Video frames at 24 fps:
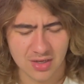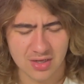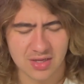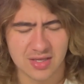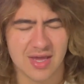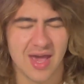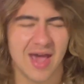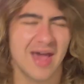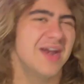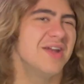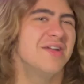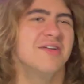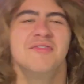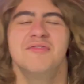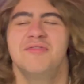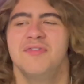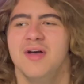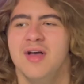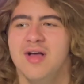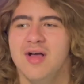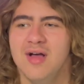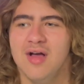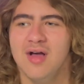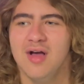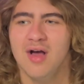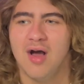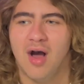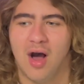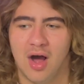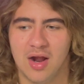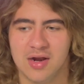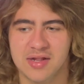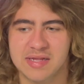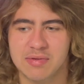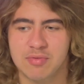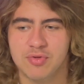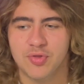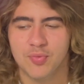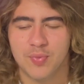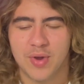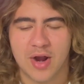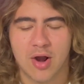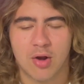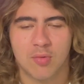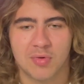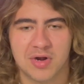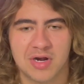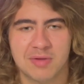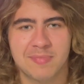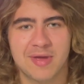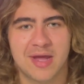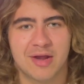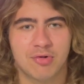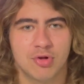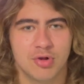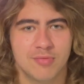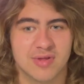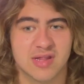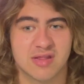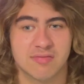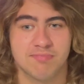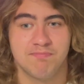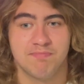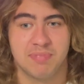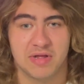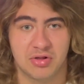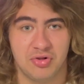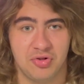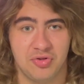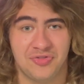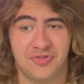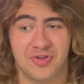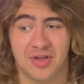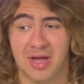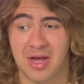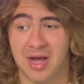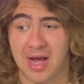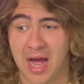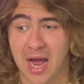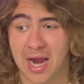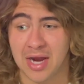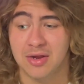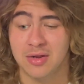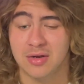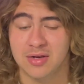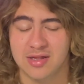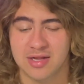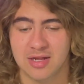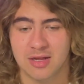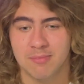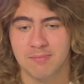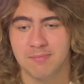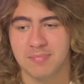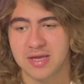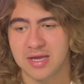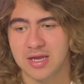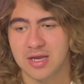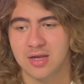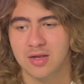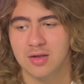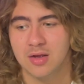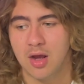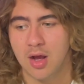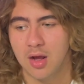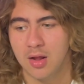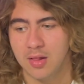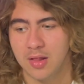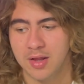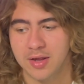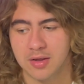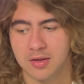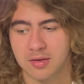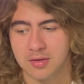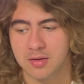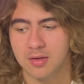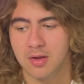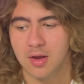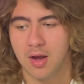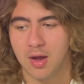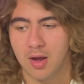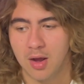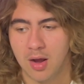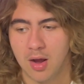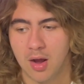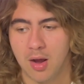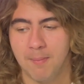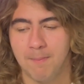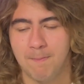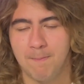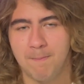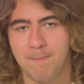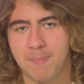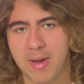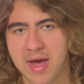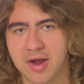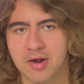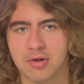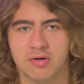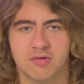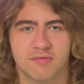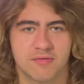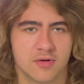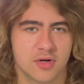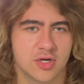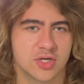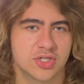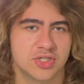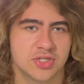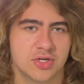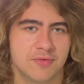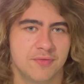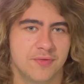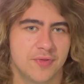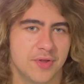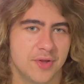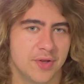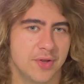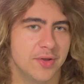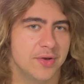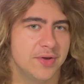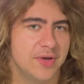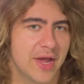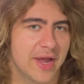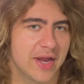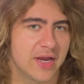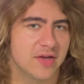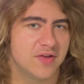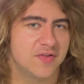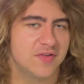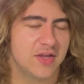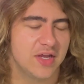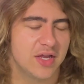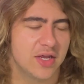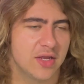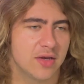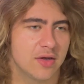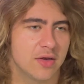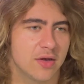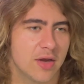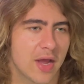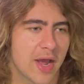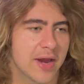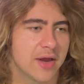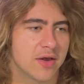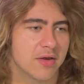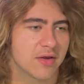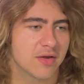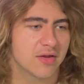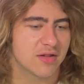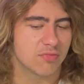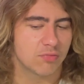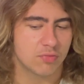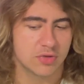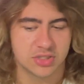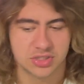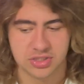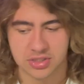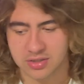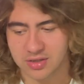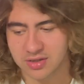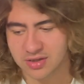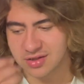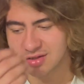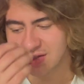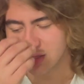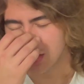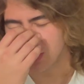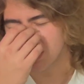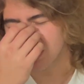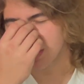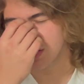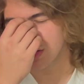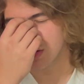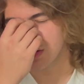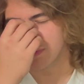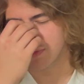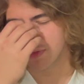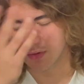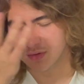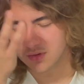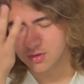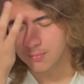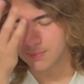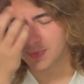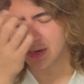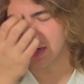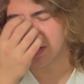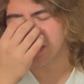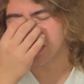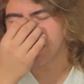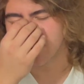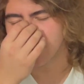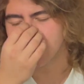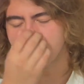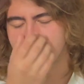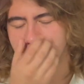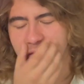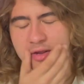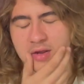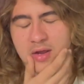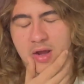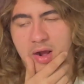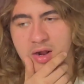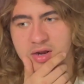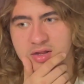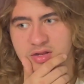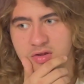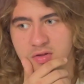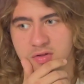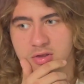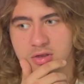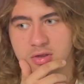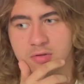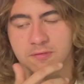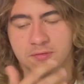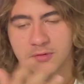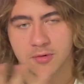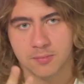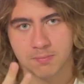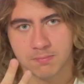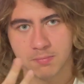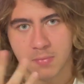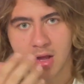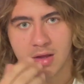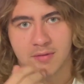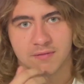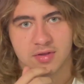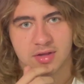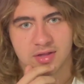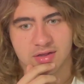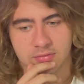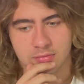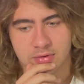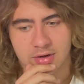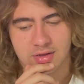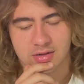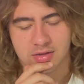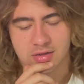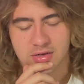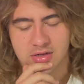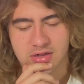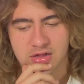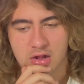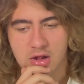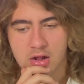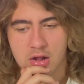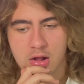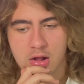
Kind of, honestly, with the way our running back room is built, I could see him being like a better version of the 19 Niners, which is, you know, sort of a comparison that we make constantly for obvious reasons.